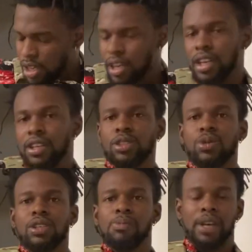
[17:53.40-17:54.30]
And it's
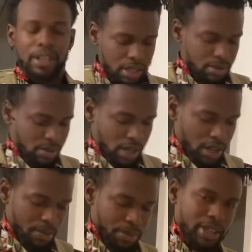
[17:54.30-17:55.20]
really making
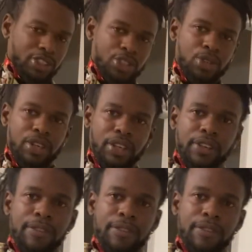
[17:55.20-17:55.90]
me enjoy